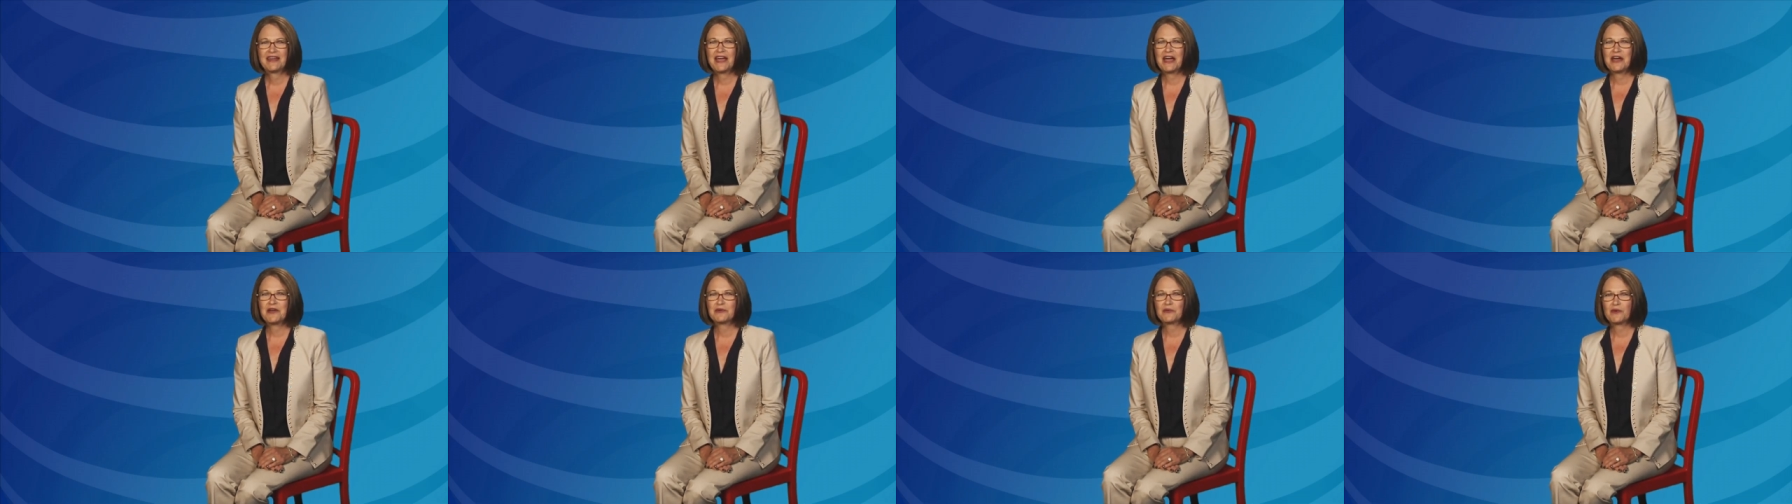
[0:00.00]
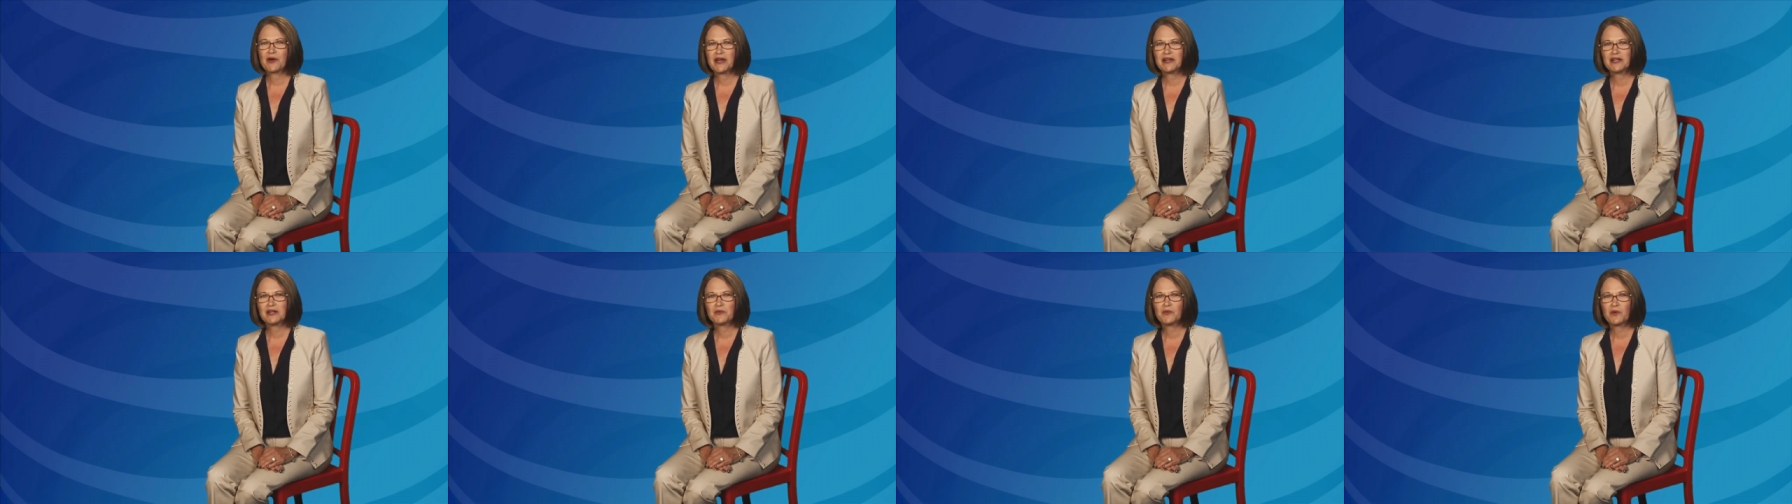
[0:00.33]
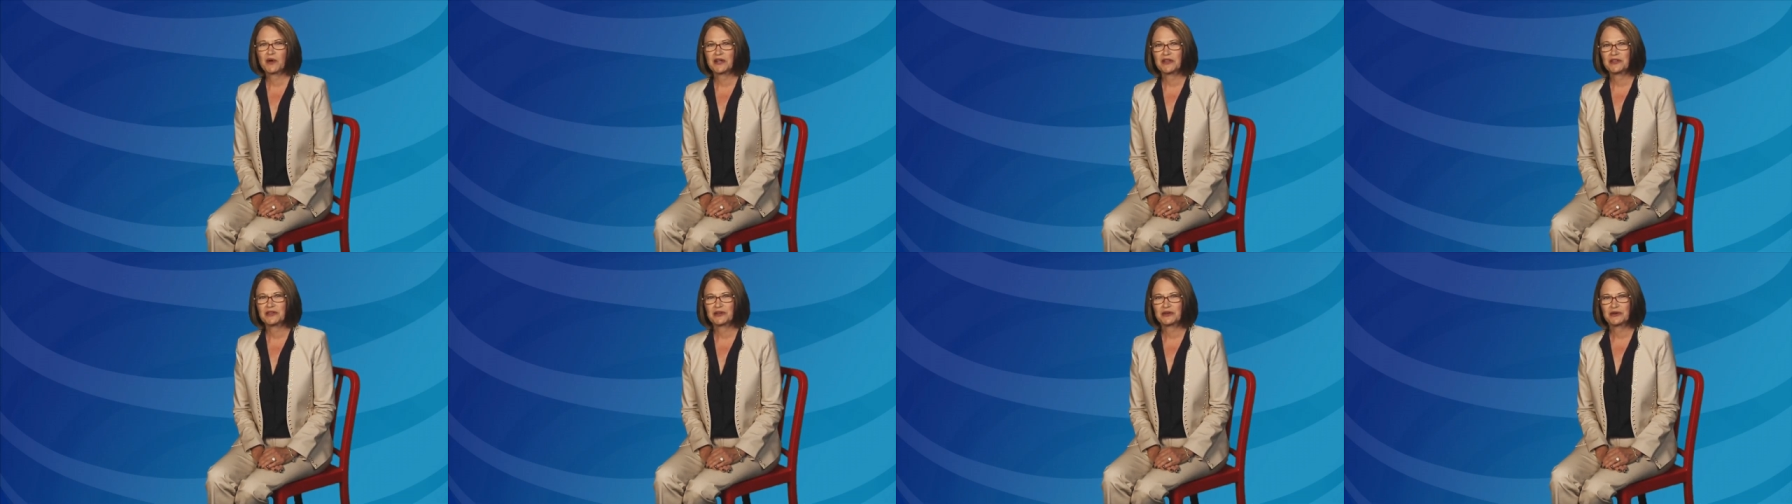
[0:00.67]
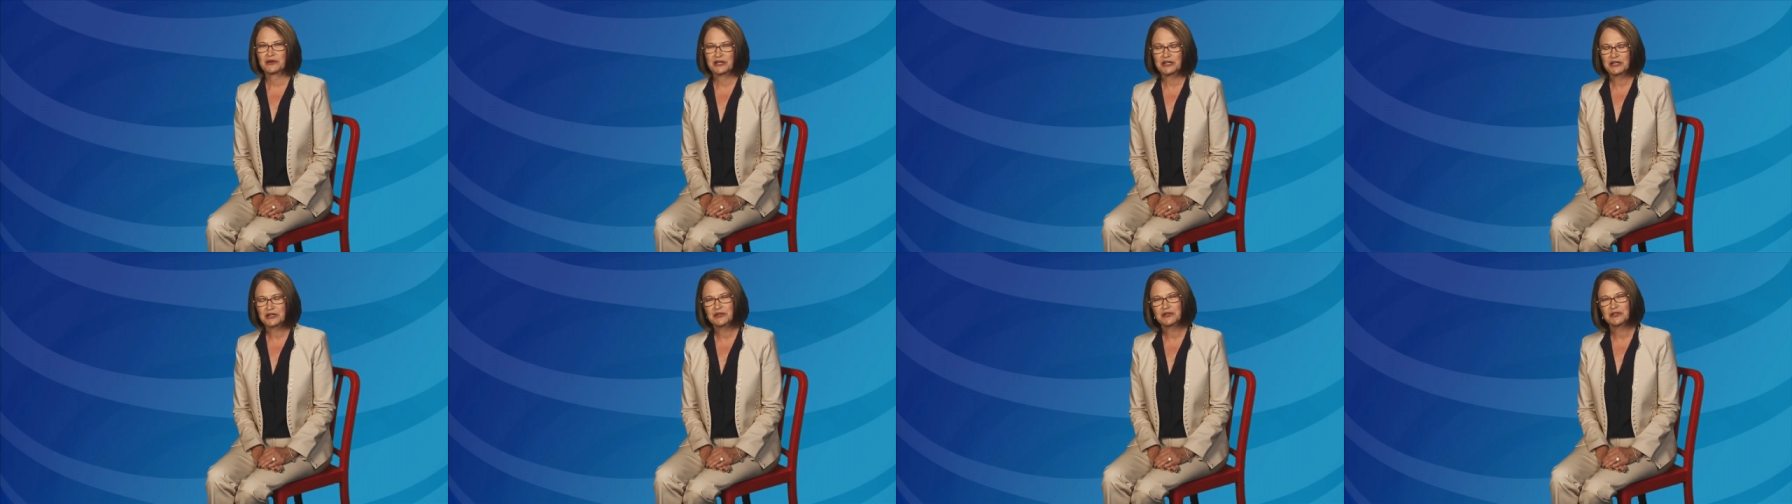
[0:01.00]
and running one of the
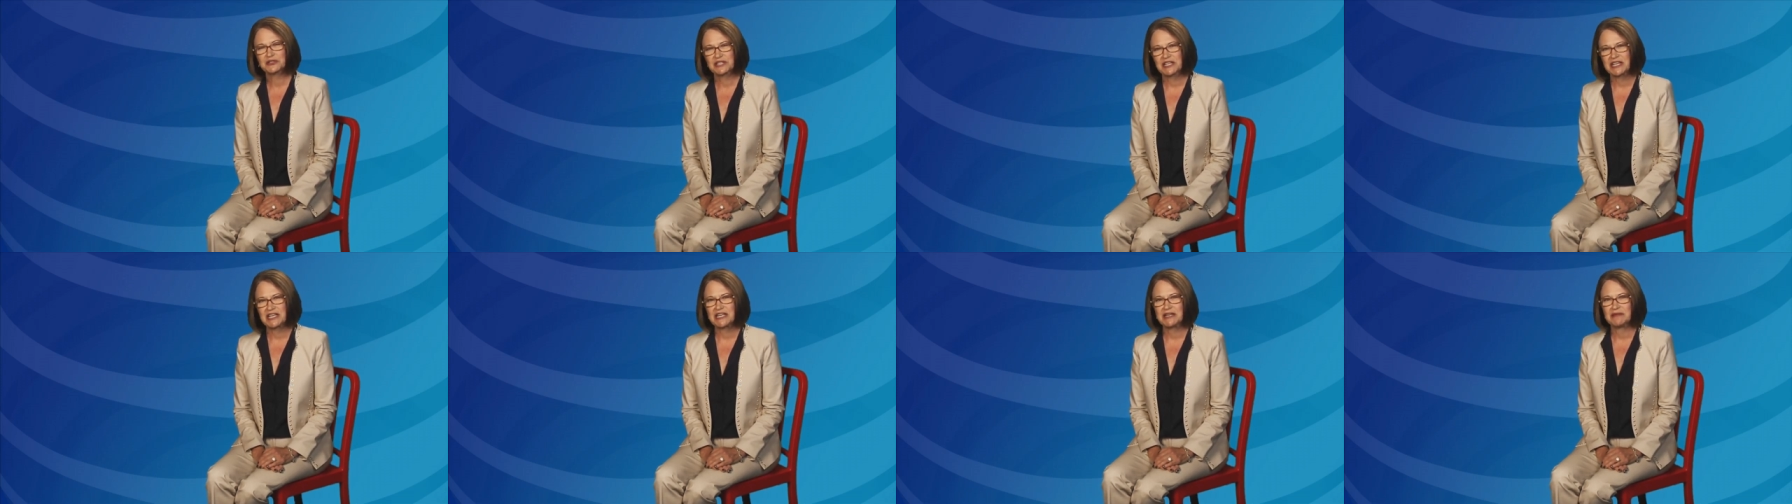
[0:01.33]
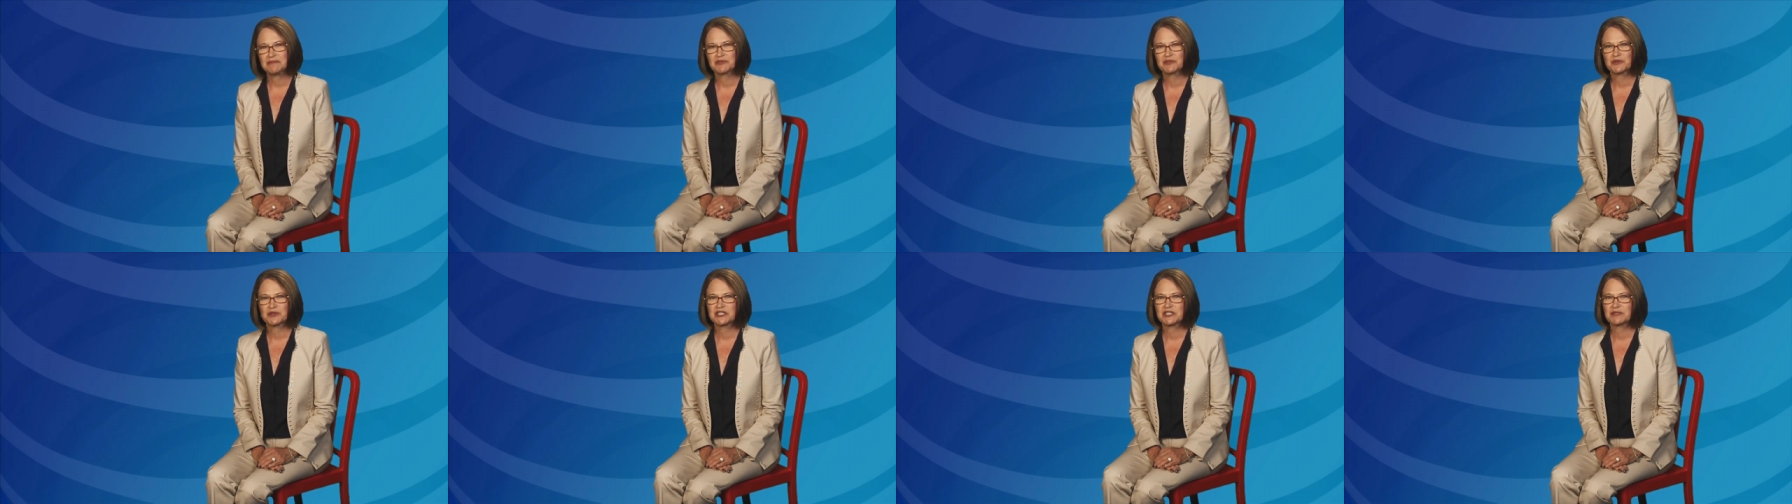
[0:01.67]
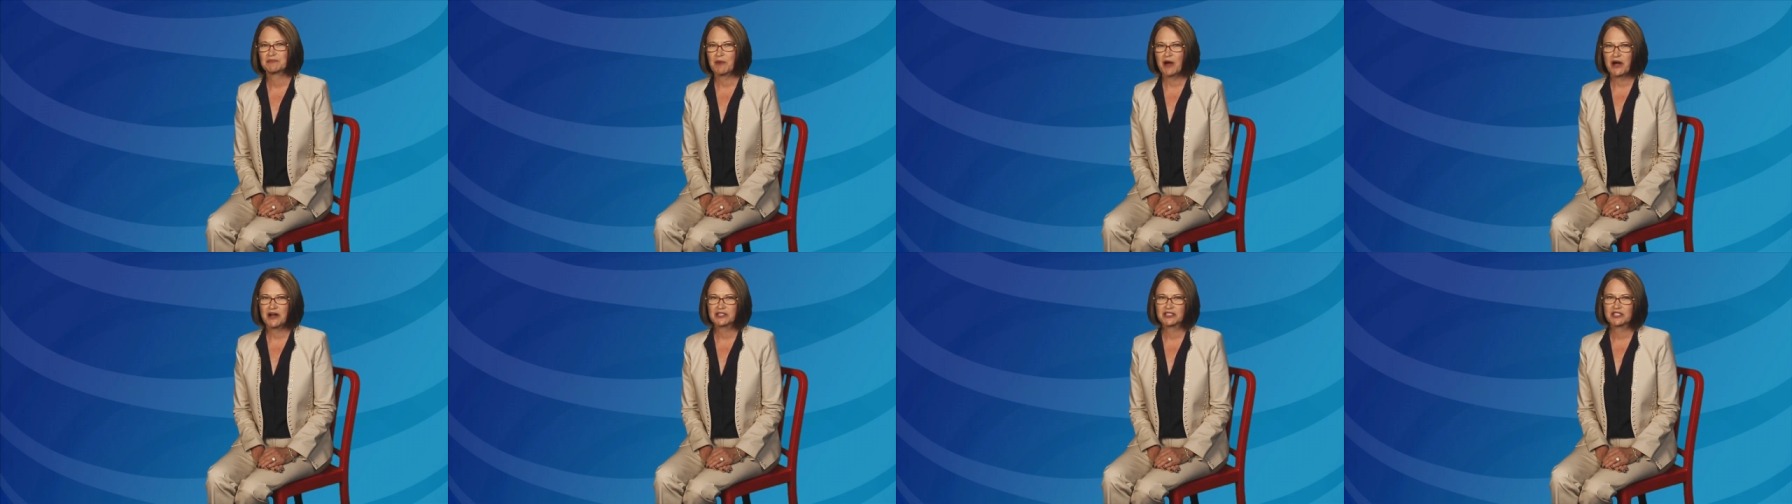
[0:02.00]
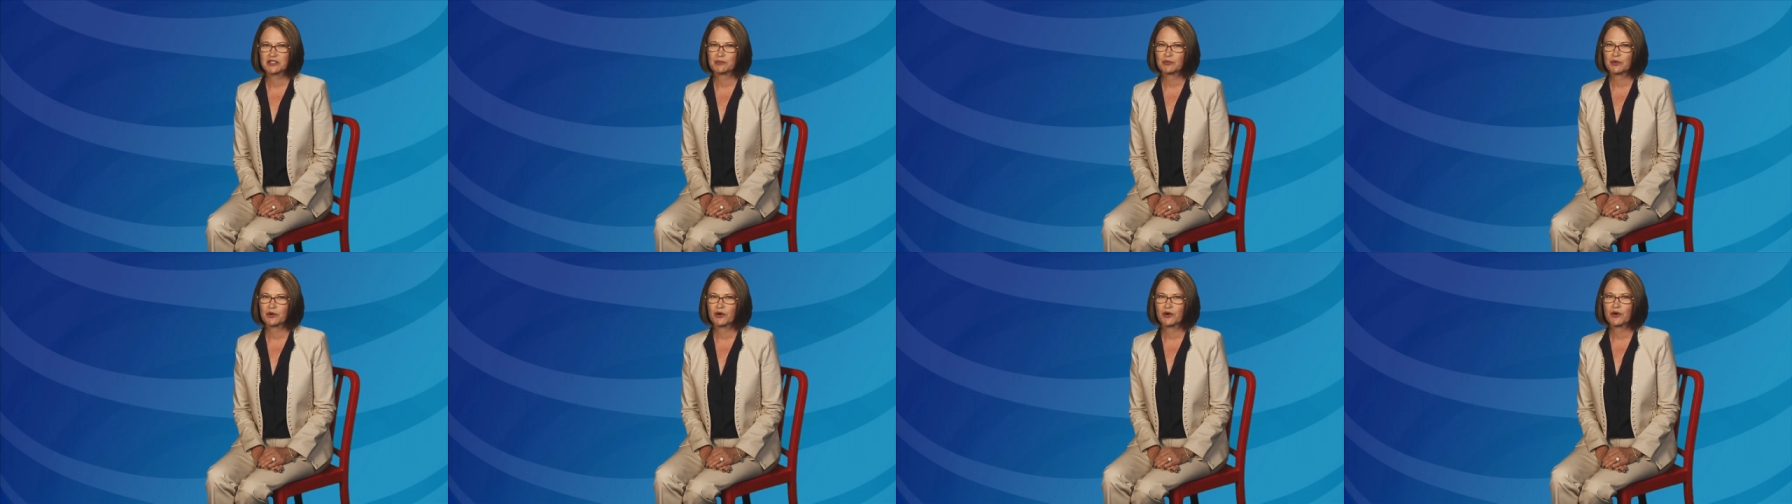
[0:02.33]
critical teams
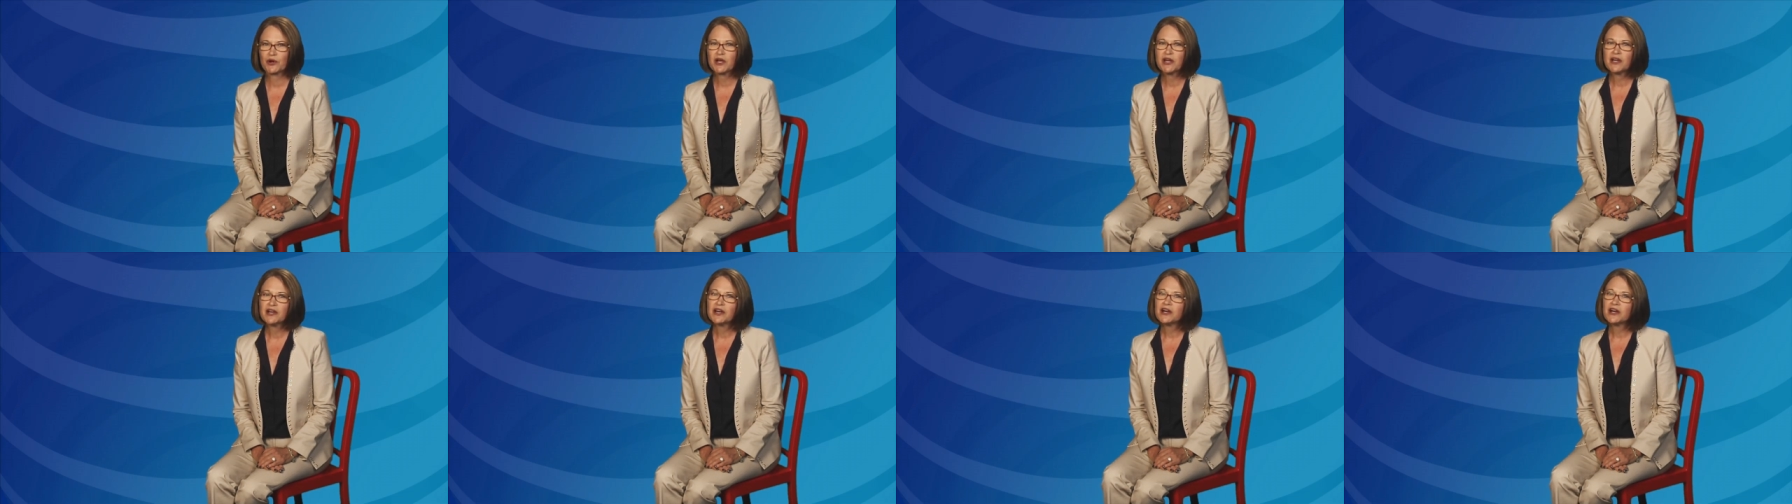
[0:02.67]
responsible